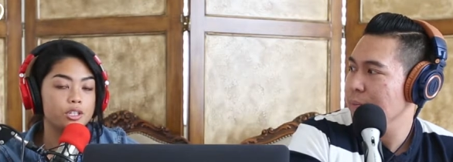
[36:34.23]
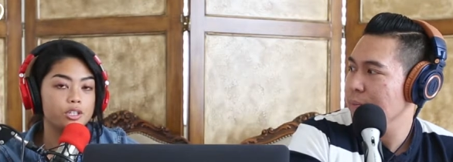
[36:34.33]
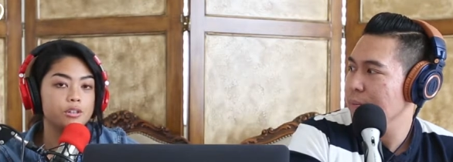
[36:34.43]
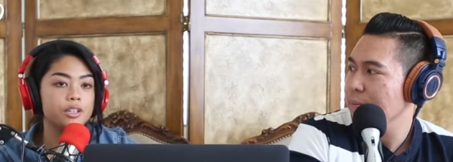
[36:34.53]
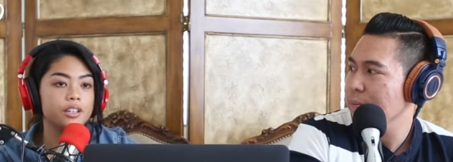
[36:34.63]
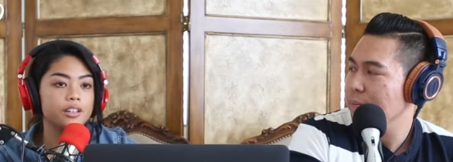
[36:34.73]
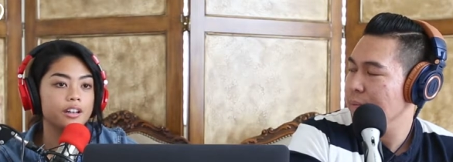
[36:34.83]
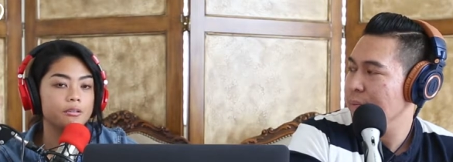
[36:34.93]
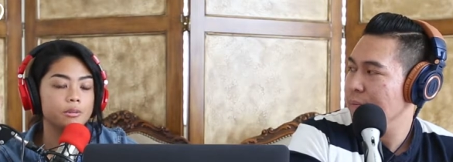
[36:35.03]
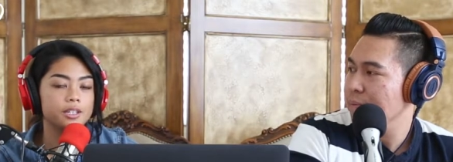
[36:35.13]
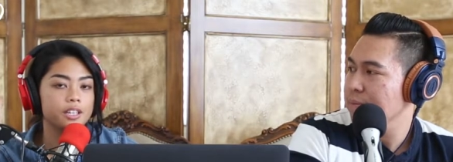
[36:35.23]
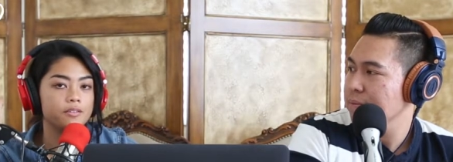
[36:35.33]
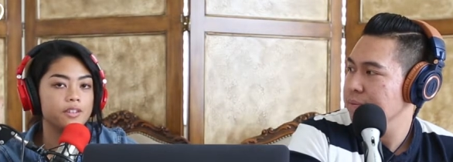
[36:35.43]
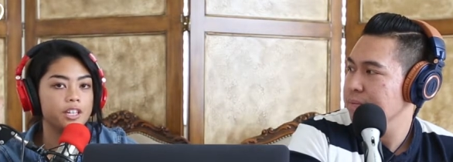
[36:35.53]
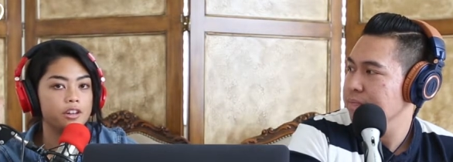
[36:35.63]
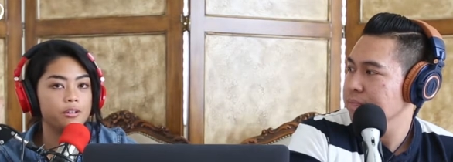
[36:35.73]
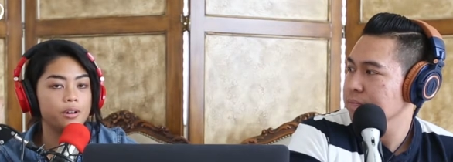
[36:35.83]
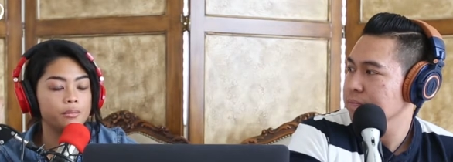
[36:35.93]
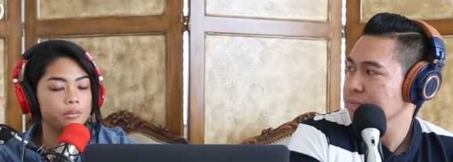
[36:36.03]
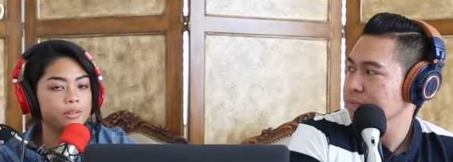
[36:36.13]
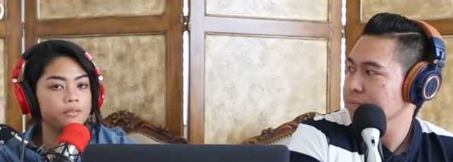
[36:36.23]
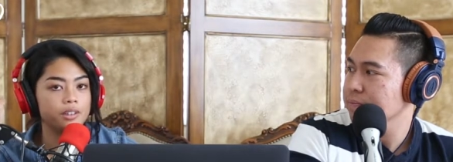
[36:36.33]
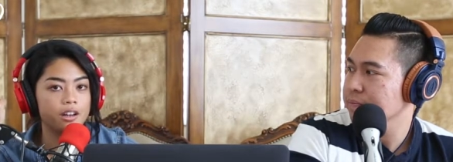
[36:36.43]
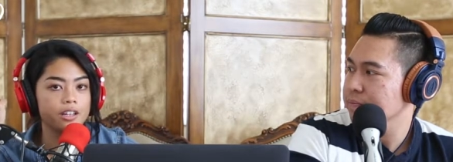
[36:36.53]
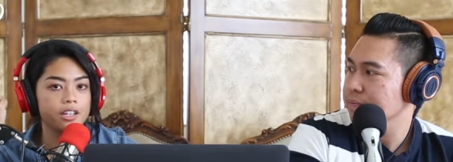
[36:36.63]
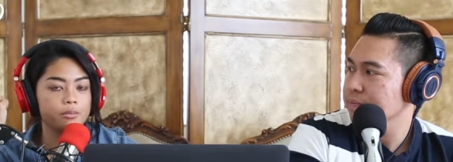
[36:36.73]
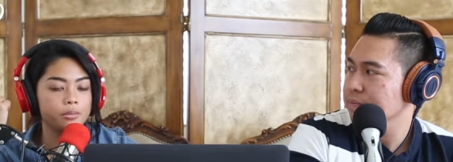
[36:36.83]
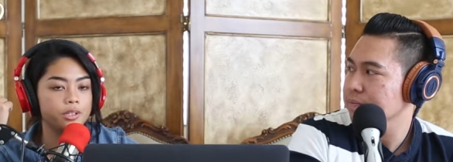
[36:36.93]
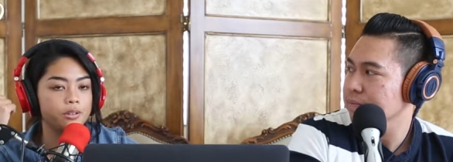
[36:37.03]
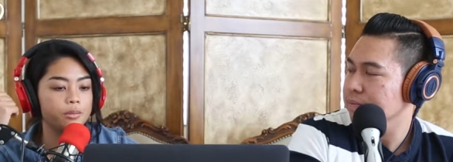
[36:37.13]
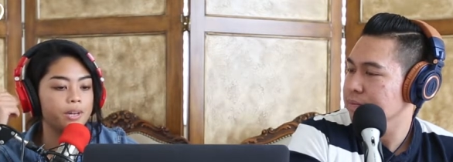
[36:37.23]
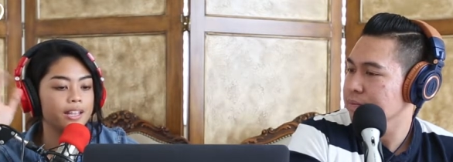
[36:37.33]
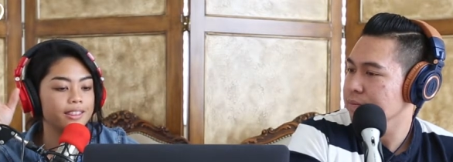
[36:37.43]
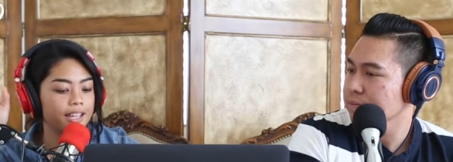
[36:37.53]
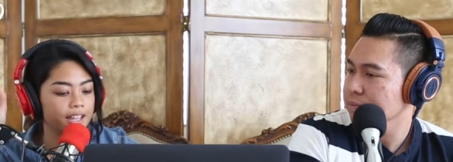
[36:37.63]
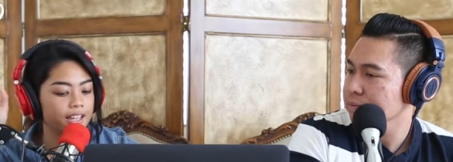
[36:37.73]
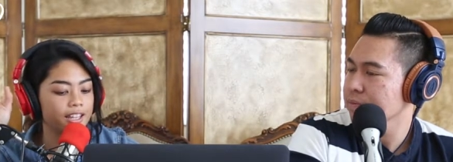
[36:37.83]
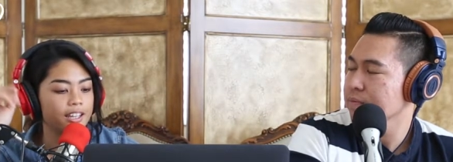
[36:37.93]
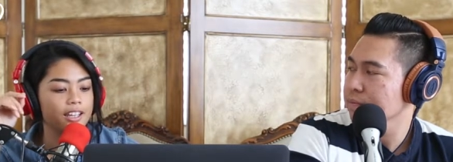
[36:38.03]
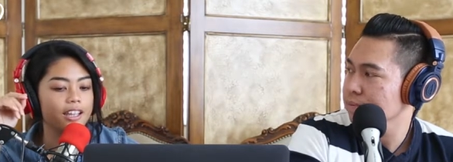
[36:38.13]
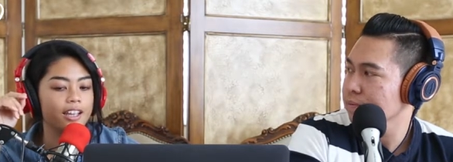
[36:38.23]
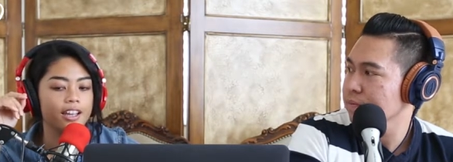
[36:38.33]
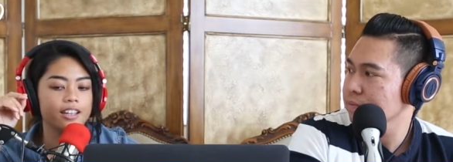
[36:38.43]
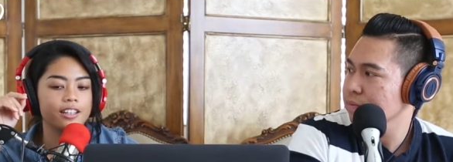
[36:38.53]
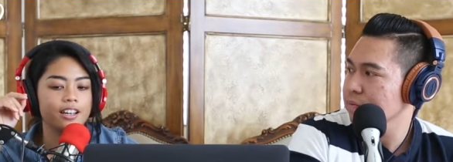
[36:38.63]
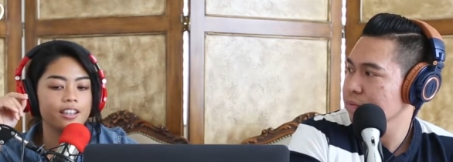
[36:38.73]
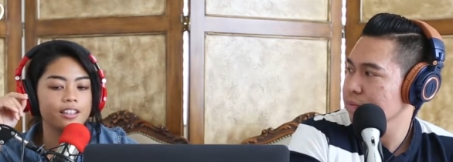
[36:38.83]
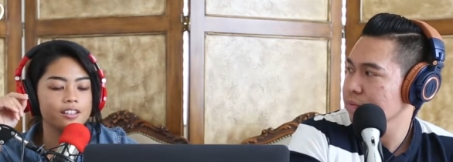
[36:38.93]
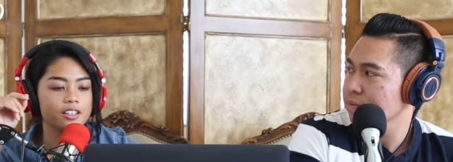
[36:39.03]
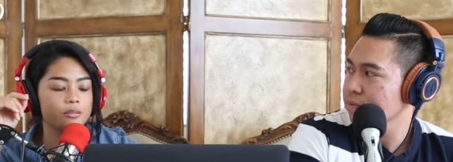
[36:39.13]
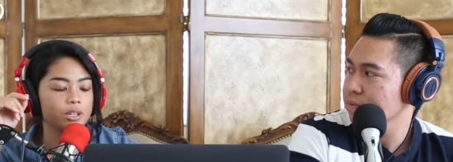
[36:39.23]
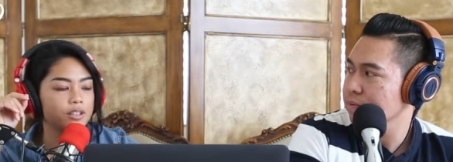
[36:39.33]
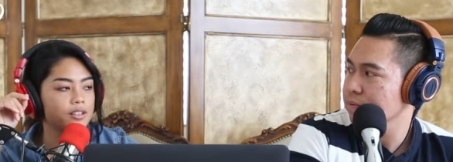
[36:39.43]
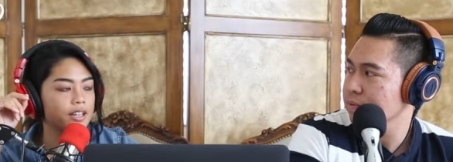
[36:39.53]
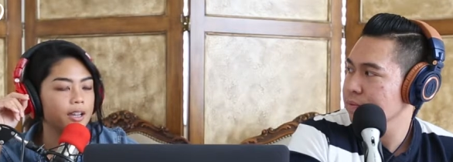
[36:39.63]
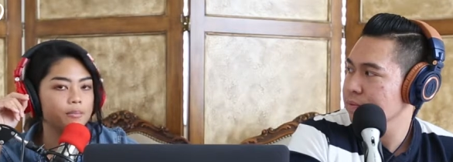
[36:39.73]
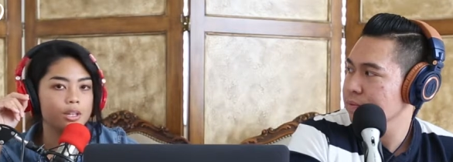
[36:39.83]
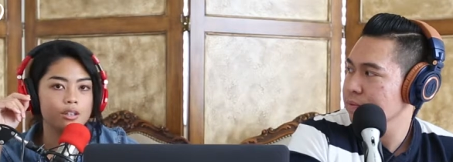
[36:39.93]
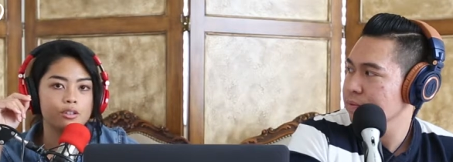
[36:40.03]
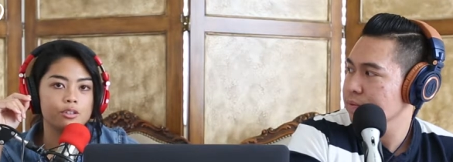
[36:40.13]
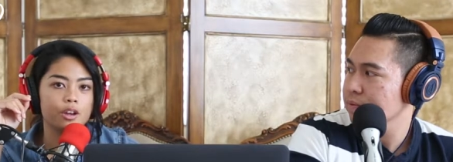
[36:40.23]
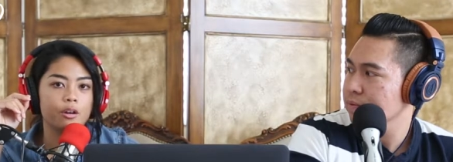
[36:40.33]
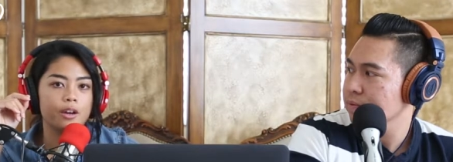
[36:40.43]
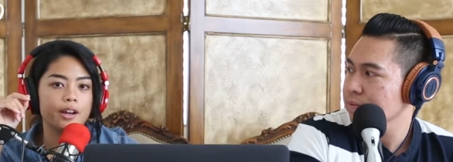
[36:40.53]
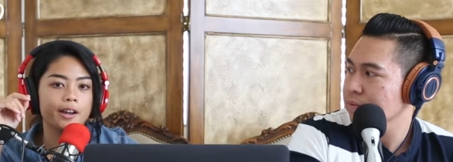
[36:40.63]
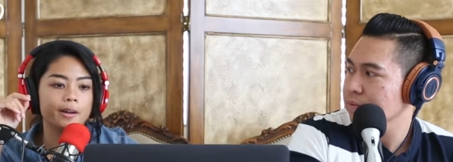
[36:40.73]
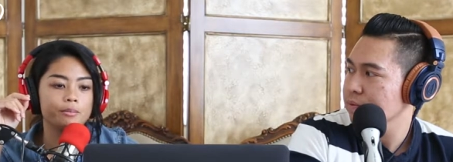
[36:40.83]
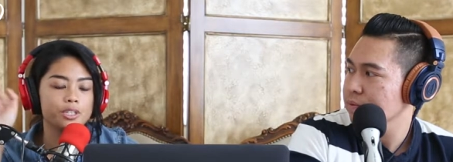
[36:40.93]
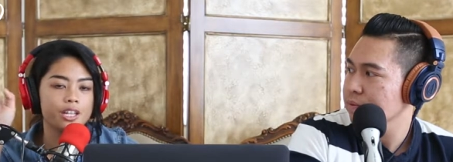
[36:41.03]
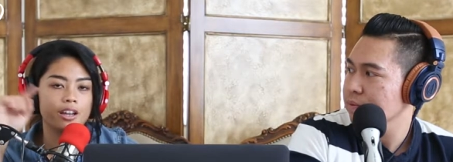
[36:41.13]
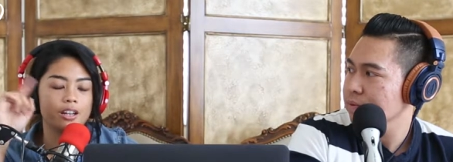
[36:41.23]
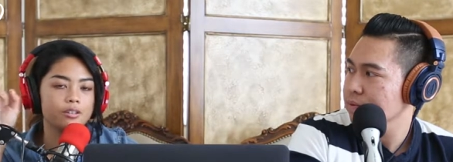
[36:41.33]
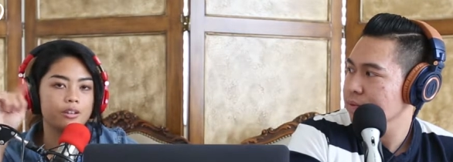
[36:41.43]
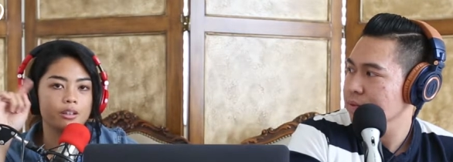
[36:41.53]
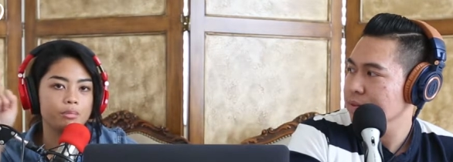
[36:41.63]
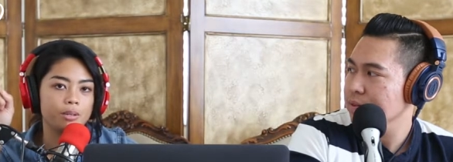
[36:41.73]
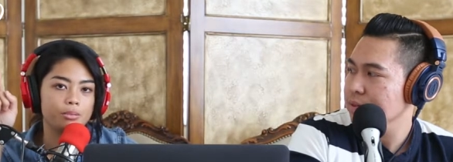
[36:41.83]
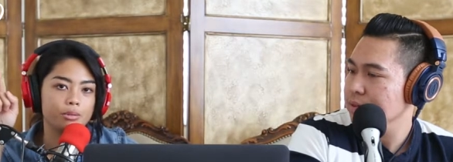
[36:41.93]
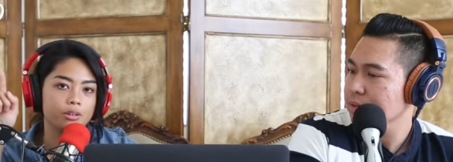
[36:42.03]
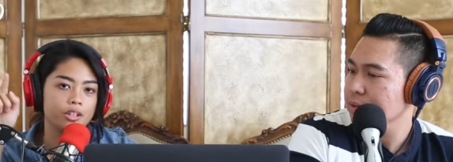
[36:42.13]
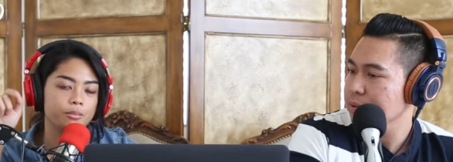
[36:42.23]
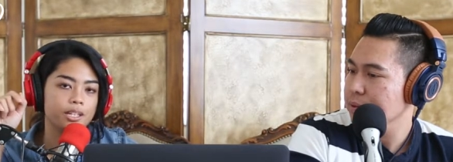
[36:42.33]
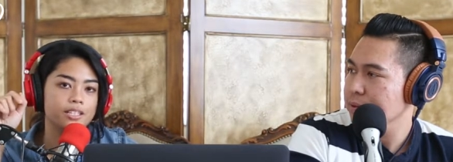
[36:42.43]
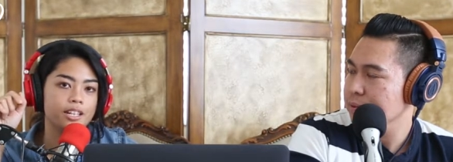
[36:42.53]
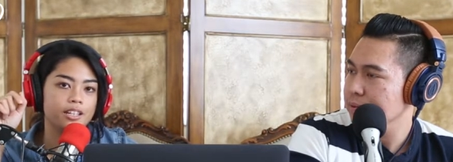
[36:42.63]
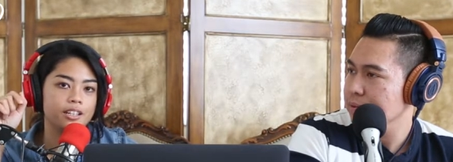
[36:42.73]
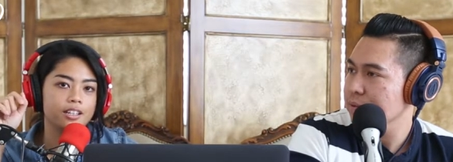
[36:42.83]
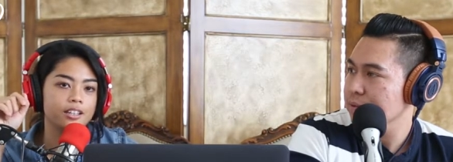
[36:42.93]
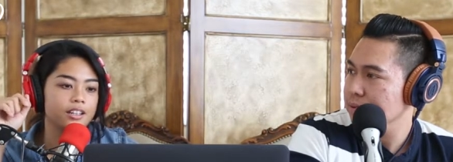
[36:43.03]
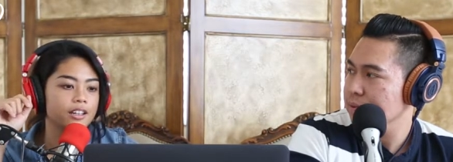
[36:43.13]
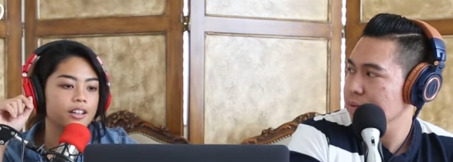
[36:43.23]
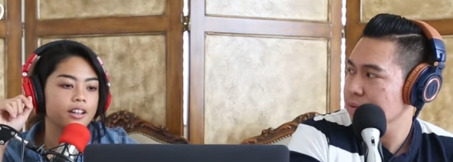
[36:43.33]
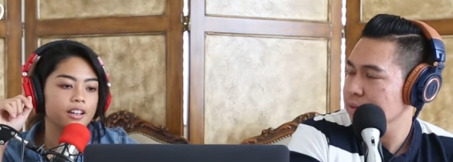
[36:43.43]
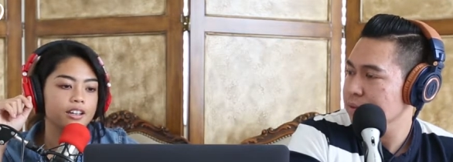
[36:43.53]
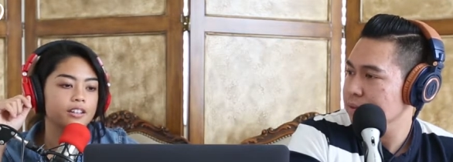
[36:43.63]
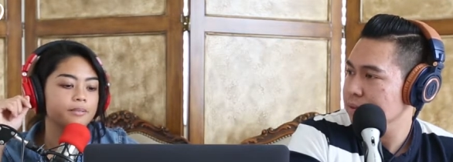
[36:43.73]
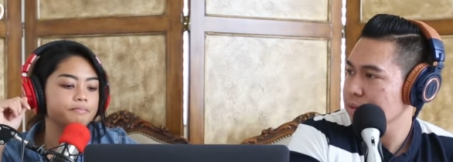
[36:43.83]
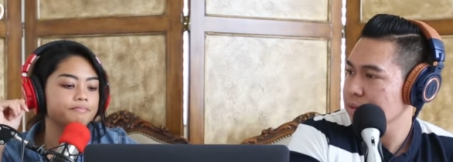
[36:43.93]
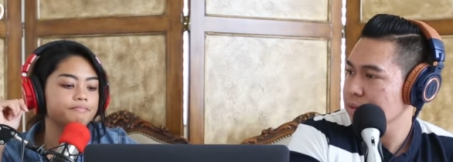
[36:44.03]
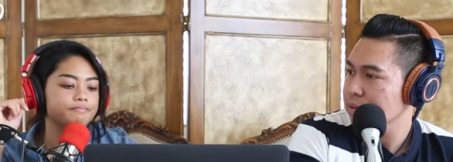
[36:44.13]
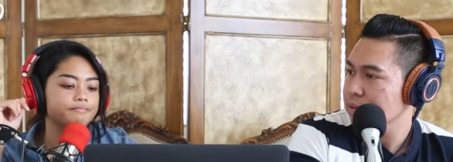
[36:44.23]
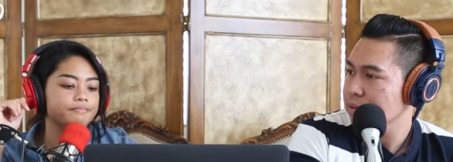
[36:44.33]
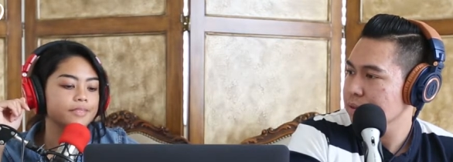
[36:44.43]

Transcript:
Speaker 1: to be shooting. I'm going to be taking video. I'm going to be vlogging. I'm going to be doing my thing. And uh, I think it's going to be a good time. So, um, shout out to all the people who are going to be attending. Um,